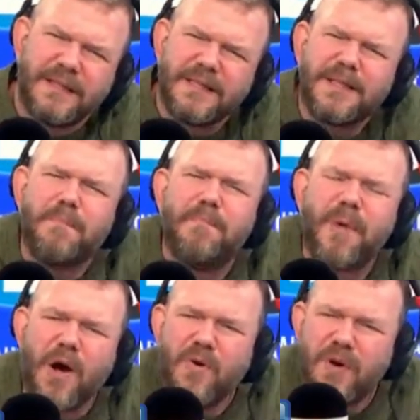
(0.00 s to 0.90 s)
such a
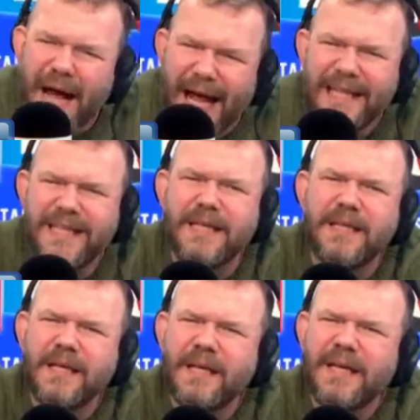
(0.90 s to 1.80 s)

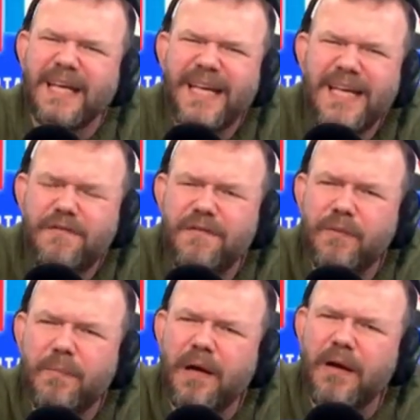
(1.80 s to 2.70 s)
boneheaded,
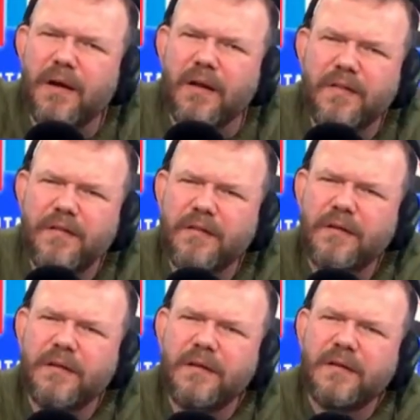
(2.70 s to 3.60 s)
evil path
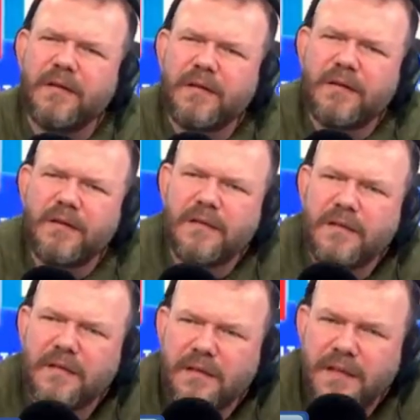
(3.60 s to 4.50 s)

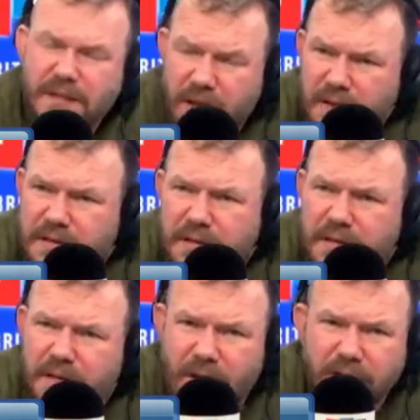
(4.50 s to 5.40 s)
is hard
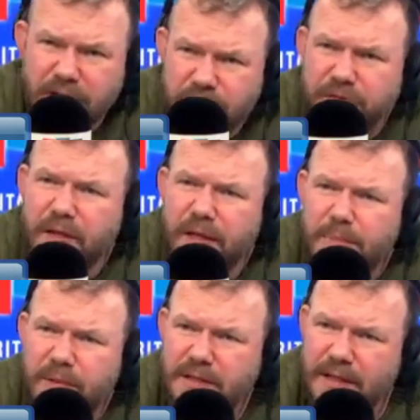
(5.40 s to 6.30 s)
to hard to fully
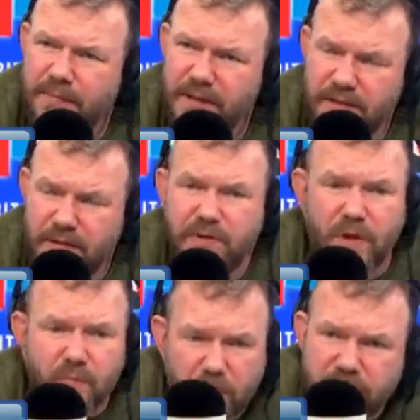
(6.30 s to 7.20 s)
appreciate because you
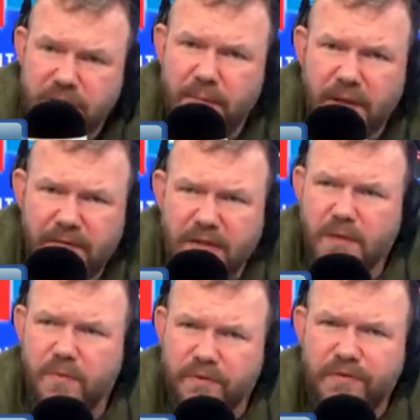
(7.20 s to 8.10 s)
don't want to believe it.
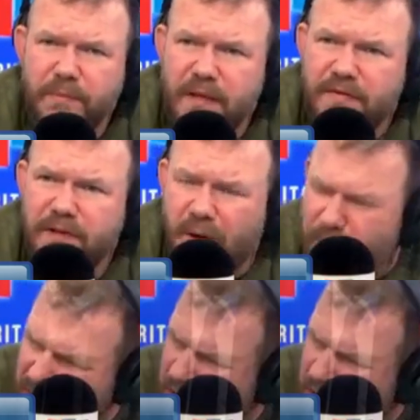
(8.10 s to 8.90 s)
You want to believe the oh,